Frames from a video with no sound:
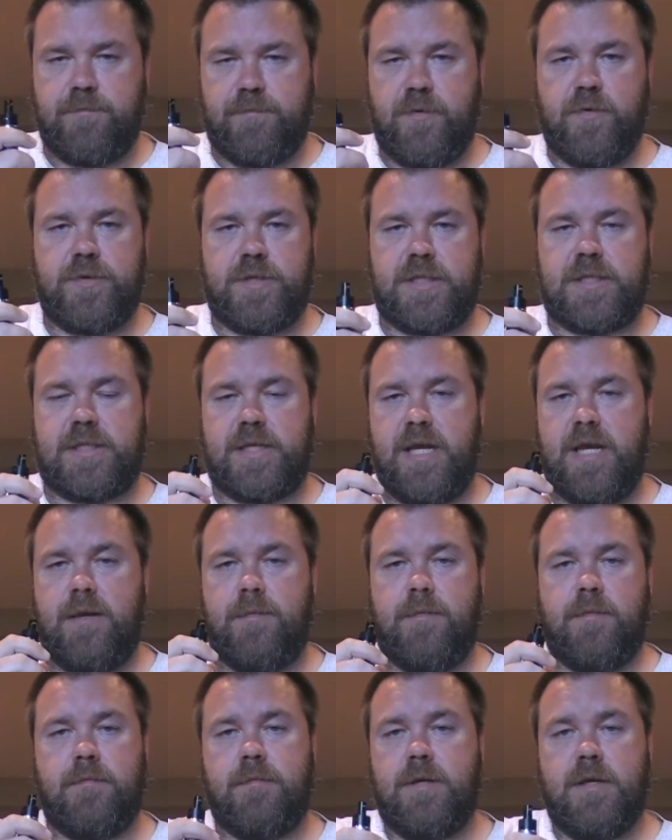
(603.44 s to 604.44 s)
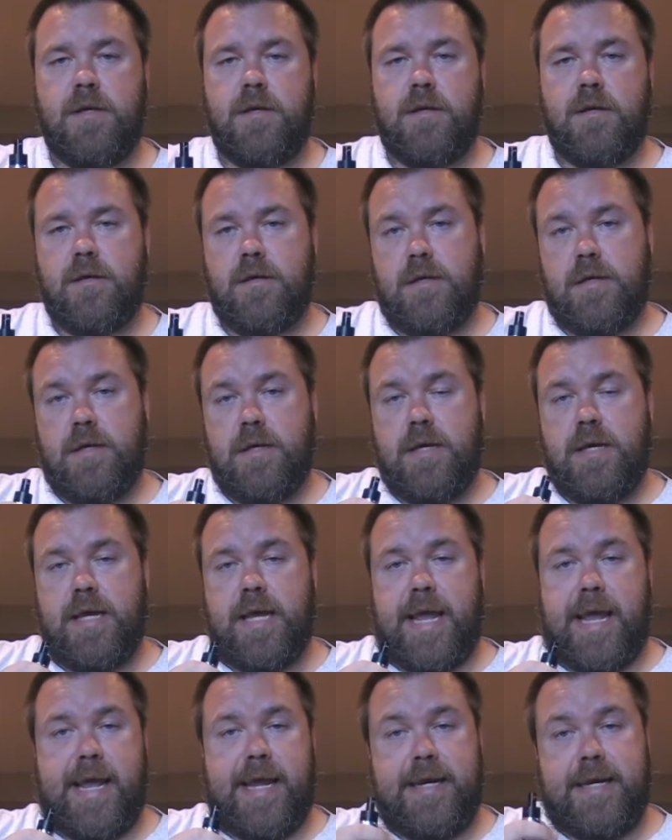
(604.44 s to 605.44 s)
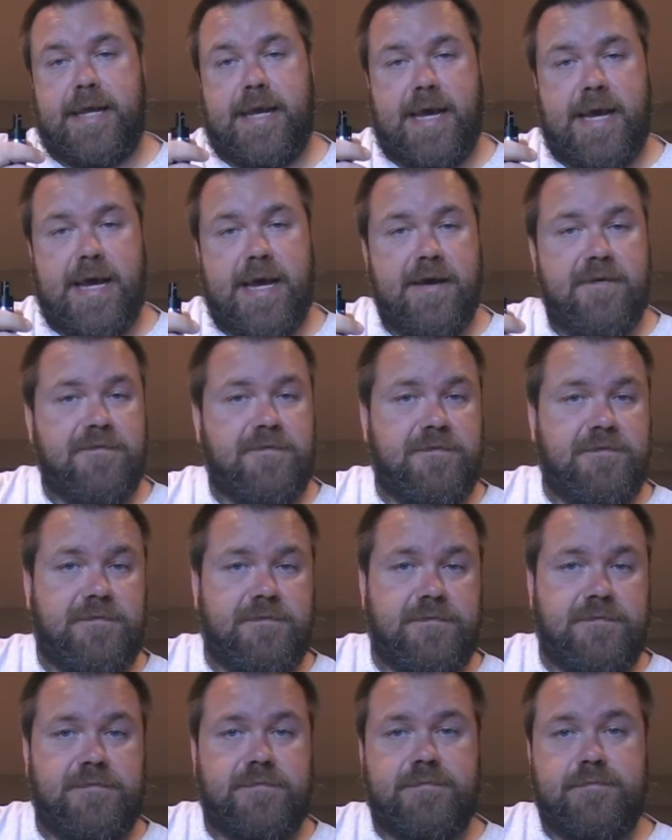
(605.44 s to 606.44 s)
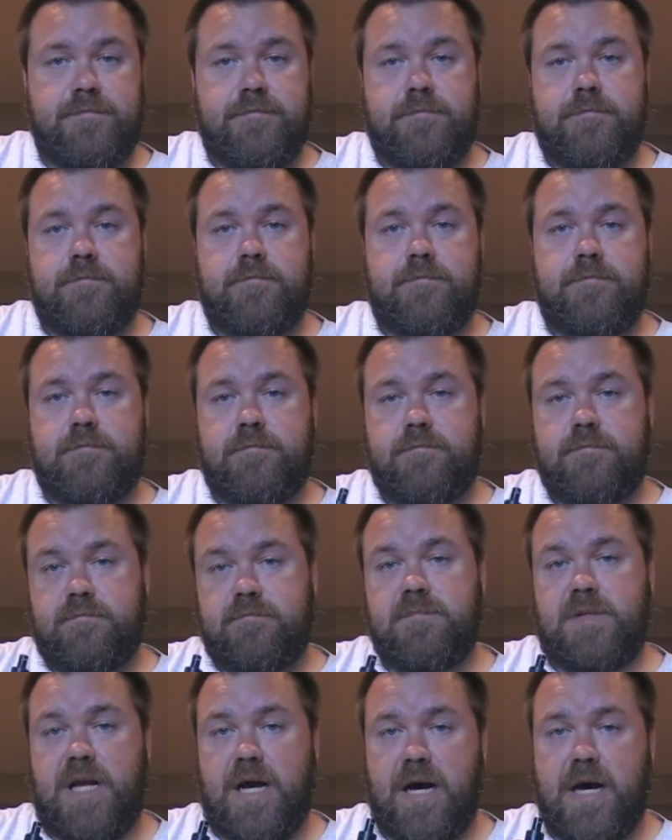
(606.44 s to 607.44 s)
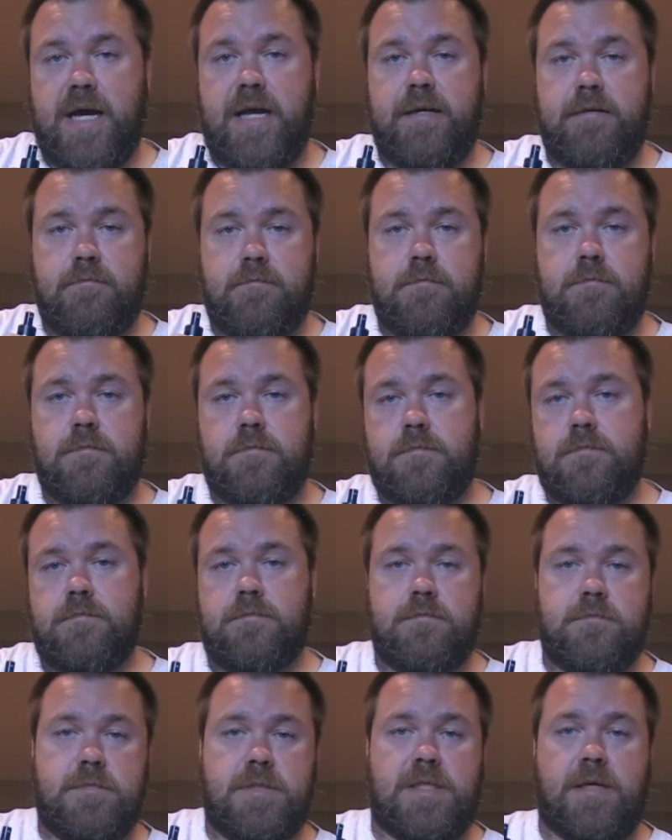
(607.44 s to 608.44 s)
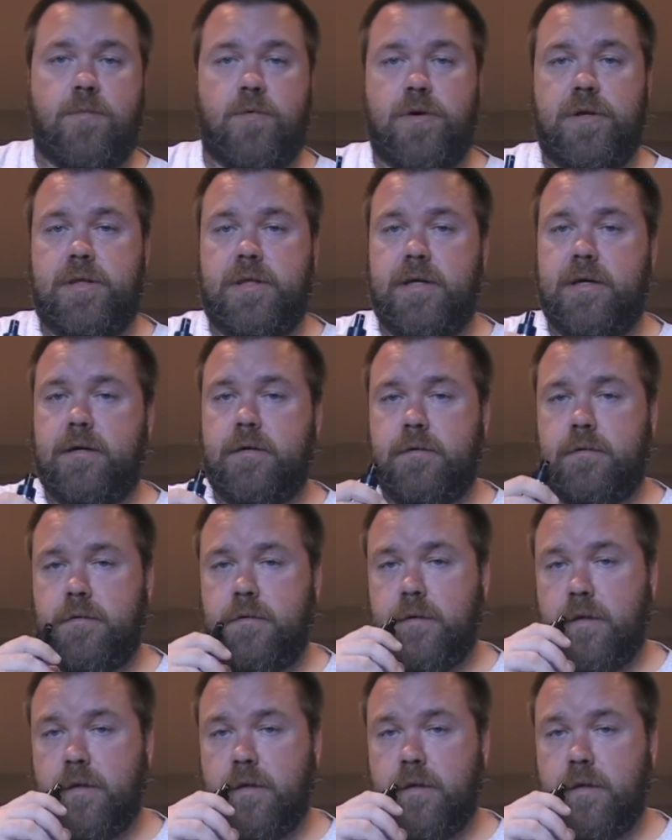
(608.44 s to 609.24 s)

about the same. 8.5, 9, somewhere in there.